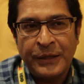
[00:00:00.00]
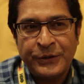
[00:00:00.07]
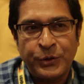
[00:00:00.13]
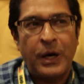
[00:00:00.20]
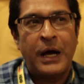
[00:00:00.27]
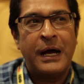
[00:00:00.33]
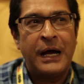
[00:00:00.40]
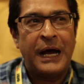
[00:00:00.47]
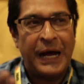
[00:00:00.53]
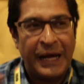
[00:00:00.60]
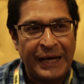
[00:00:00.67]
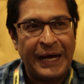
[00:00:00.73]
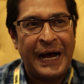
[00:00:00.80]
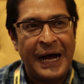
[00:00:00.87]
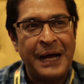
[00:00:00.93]
So
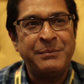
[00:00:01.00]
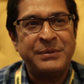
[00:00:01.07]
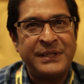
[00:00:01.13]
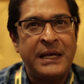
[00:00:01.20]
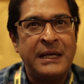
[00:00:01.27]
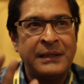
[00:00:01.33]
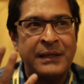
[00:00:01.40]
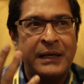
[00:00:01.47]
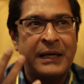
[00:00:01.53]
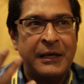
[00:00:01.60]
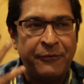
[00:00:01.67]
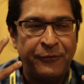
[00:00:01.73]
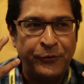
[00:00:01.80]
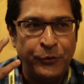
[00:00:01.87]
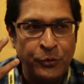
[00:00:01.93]
I'm saying that
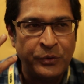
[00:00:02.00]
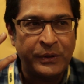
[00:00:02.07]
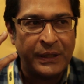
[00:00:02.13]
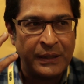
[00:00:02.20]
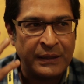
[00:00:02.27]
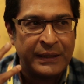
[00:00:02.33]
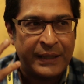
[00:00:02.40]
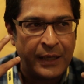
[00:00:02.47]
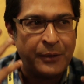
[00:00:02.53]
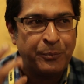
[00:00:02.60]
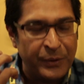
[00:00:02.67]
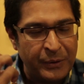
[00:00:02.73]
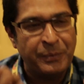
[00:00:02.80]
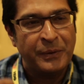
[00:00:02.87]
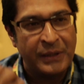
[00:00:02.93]
if you can
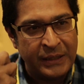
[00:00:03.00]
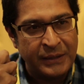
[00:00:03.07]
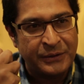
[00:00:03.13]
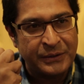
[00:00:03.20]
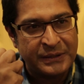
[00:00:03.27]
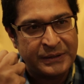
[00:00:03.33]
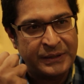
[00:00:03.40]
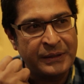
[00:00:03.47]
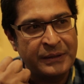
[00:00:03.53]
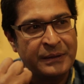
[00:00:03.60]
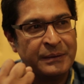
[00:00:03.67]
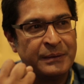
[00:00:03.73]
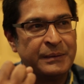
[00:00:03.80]
get people interested,